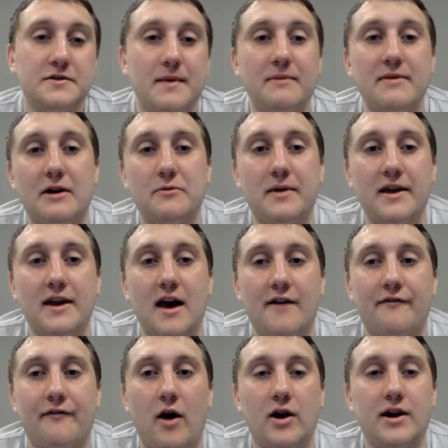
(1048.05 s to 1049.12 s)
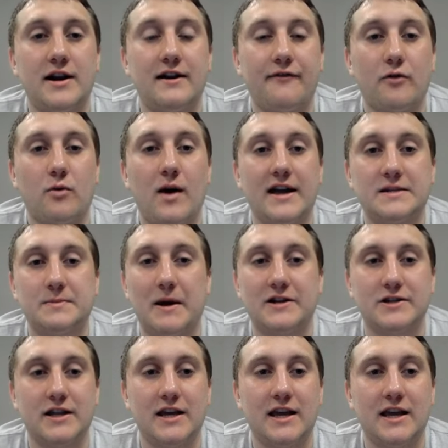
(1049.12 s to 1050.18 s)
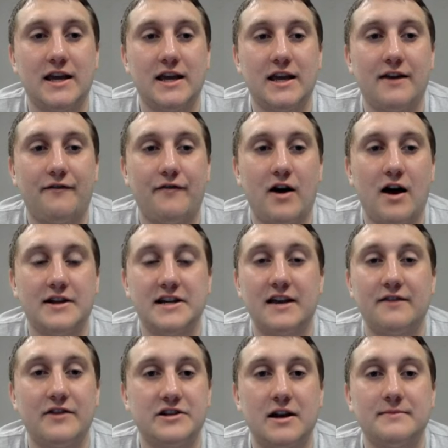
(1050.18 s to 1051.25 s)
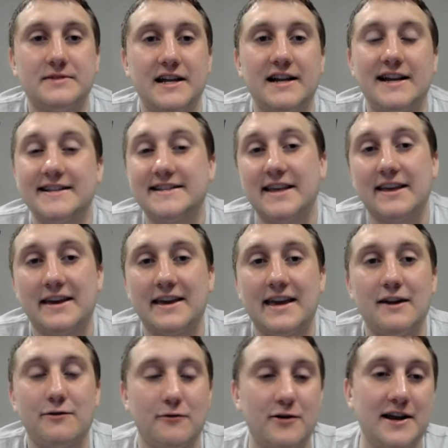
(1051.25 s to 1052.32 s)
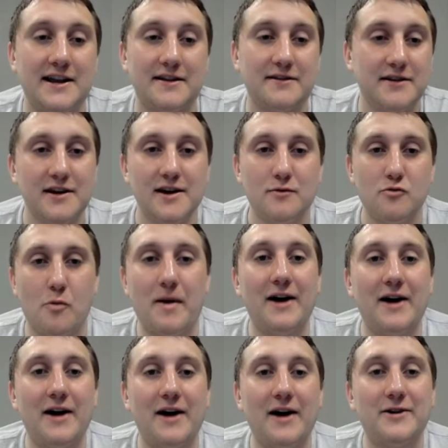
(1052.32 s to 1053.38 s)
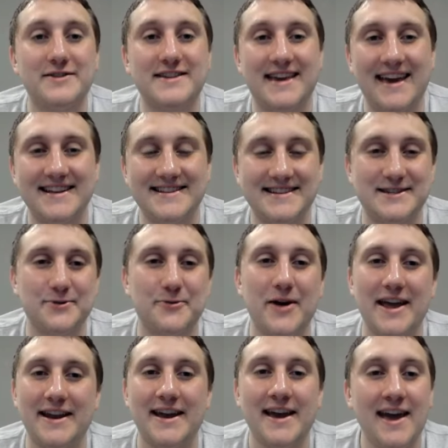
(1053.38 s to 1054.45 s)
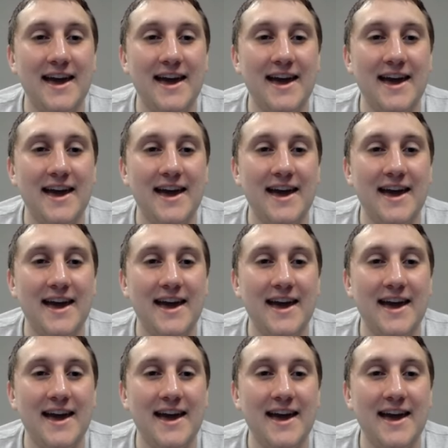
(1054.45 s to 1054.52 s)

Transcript: Maybe that would be fun in a different way, especially if Jankovic comes in and hits like a key three and it propels Kansas to win.